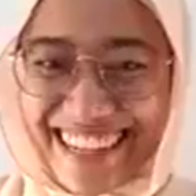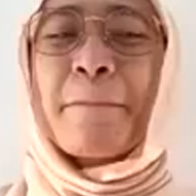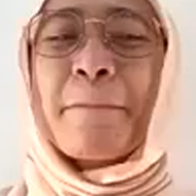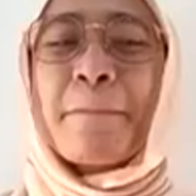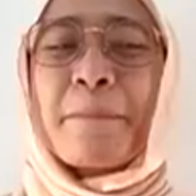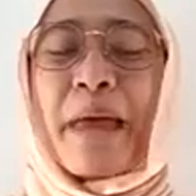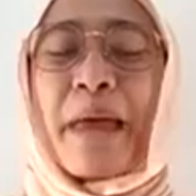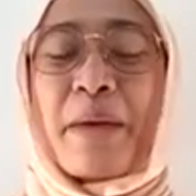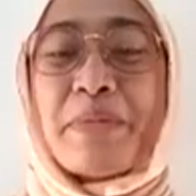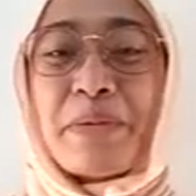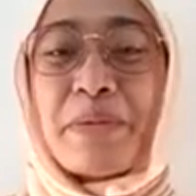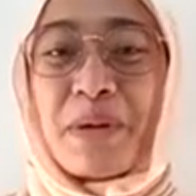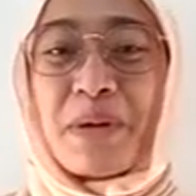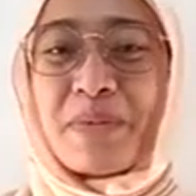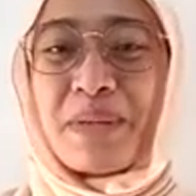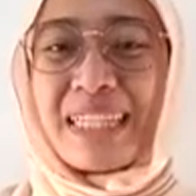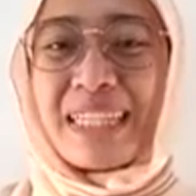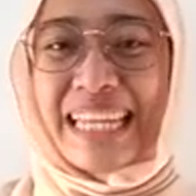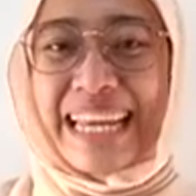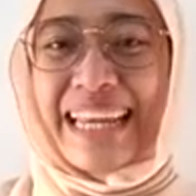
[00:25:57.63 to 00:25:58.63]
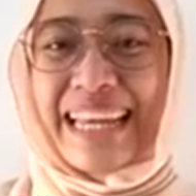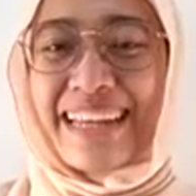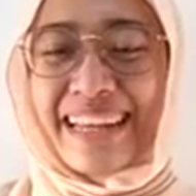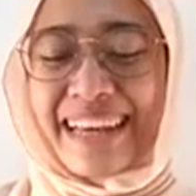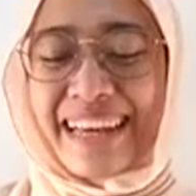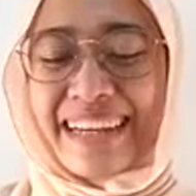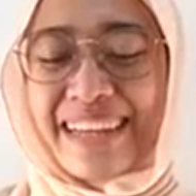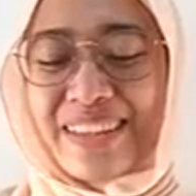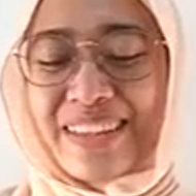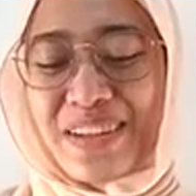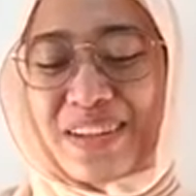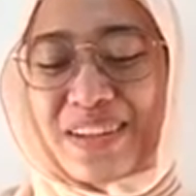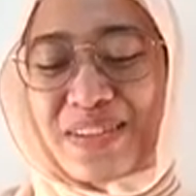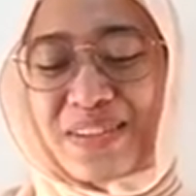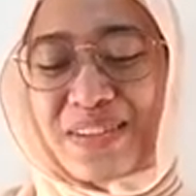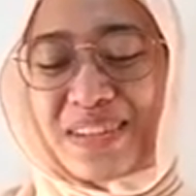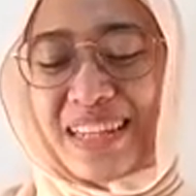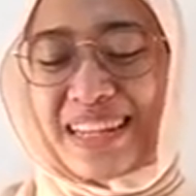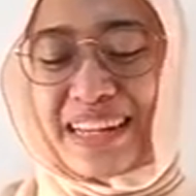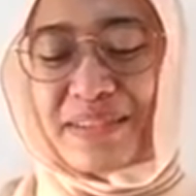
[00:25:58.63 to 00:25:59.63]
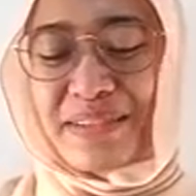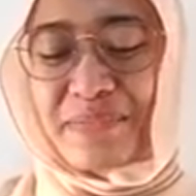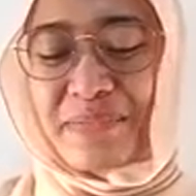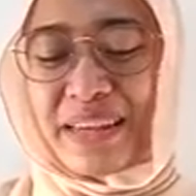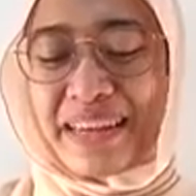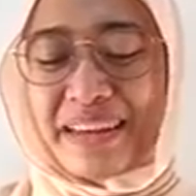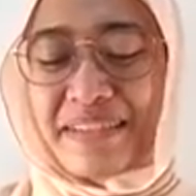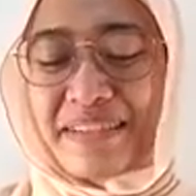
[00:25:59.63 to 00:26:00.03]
Happy moment in hackathons, so let's make it